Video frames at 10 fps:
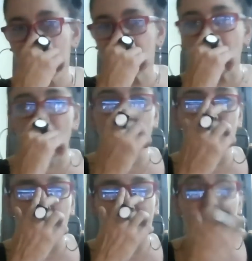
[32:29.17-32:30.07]

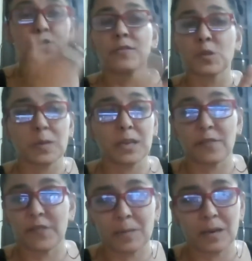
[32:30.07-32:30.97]
So I do have a Twitter.
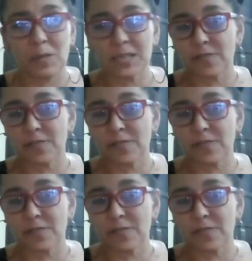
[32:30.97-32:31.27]
If anybody wants